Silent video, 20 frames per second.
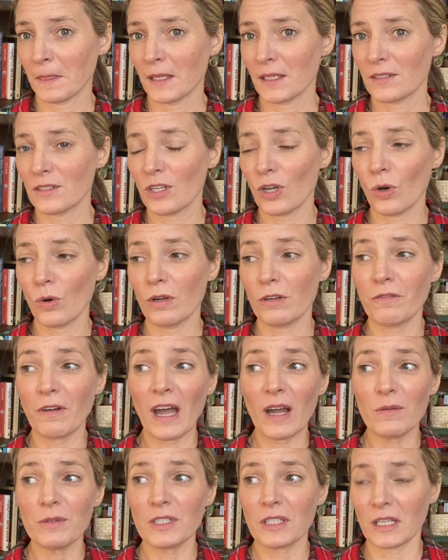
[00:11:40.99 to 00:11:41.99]
So if
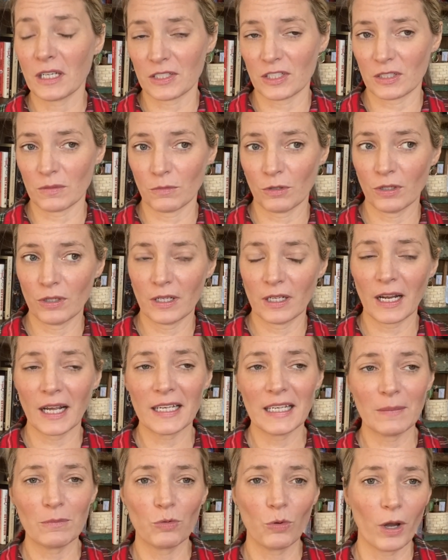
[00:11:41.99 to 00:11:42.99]
I was a customer and I
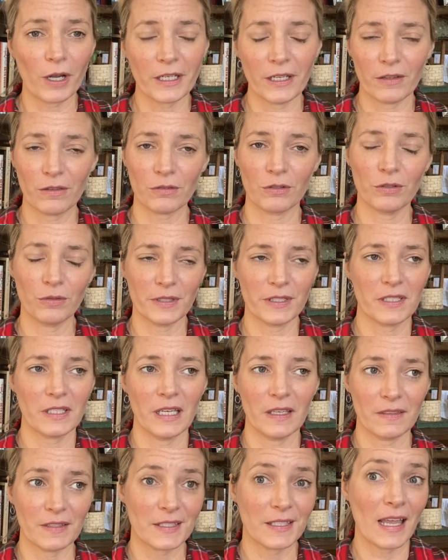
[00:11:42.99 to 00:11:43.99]
kept walking through and
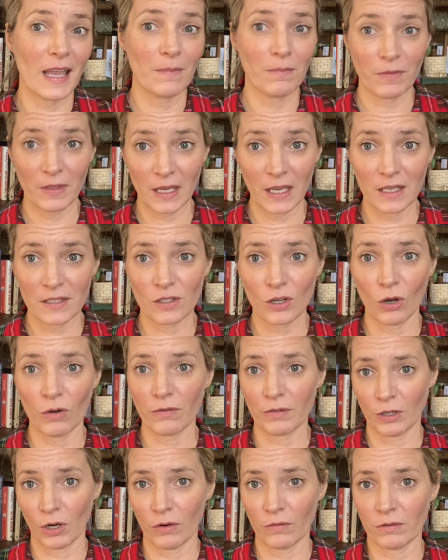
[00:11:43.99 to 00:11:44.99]
seeing the same things over
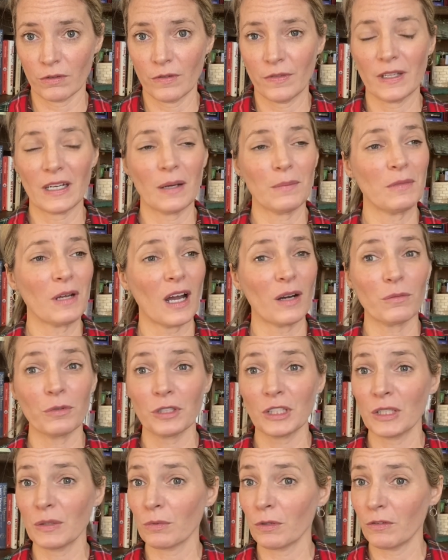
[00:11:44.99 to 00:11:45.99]
and over that I'm not
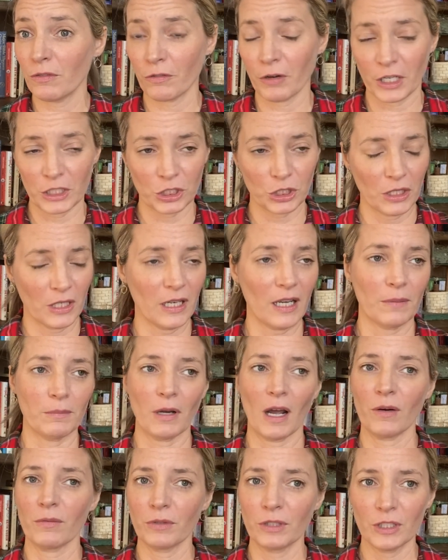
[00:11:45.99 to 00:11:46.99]
really refreshing, I'm
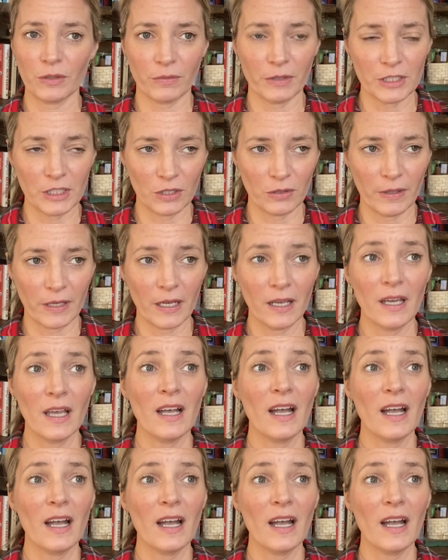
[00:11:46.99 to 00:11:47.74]
not really redoing,